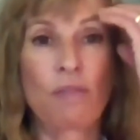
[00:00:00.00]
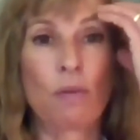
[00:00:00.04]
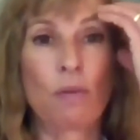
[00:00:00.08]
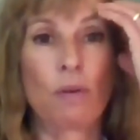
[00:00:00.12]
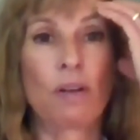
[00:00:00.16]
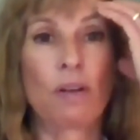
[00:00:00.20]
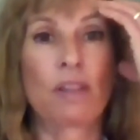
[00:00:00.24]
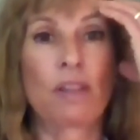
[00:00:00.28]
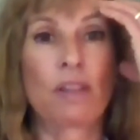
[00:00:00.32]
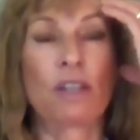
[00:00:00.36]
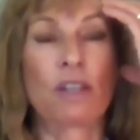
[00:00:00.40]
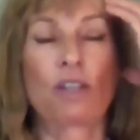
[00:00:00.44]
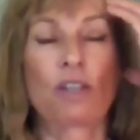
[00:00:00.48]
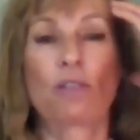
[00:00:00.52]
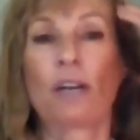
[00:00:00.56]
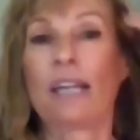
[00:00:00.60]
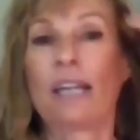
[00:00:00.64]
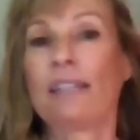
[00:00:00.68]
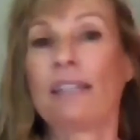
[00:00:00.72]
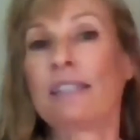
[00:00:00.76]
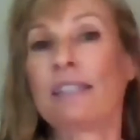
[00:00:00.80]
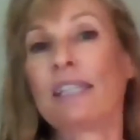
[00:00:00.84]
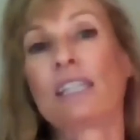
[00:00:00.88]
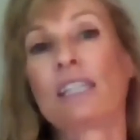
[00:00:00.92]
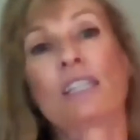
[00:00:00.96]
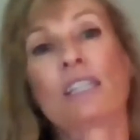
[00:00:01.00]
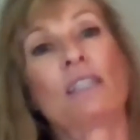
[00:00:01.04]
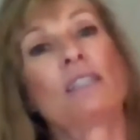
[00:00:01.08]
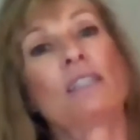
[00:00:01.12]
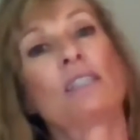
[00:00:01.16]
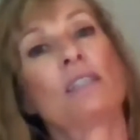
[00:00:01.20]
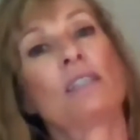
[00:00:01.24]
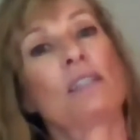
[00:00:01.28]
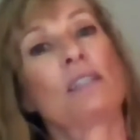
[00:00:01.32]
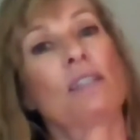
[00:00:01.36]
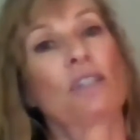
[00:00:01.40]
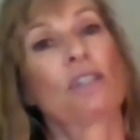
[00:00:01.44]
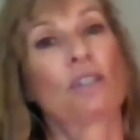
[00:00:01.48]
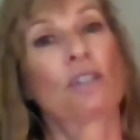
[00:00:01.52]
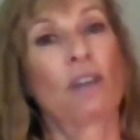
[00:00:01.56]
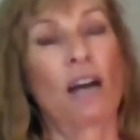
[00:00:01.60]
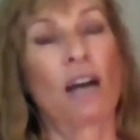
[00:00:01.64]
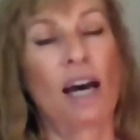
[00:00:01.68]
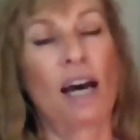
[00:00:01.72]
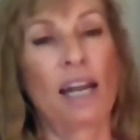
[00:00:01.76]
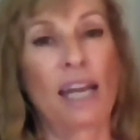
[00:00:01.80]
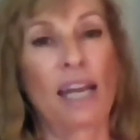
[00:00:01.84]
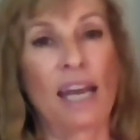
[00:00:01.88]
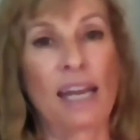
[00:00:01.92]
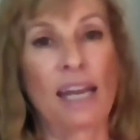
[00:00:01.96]
for the transition to the
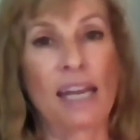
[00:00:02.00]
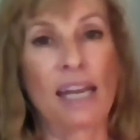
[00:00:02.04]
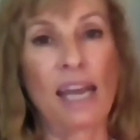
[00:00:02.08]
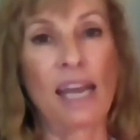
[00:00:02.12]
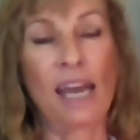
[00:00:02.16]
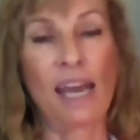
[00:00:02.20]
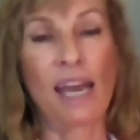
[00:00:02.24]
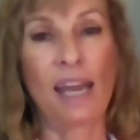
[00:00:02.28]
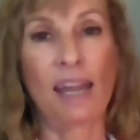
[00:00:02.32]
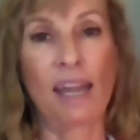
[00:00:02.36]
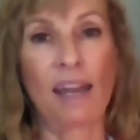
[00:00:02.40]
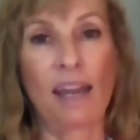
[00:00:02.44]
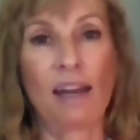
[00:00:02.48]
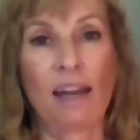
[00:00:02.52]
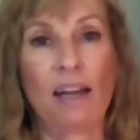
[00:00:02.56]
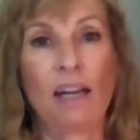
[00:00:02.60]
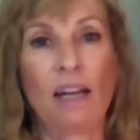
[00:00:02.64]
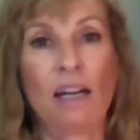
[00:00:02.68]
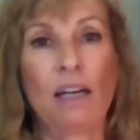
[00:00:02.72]
trot at A.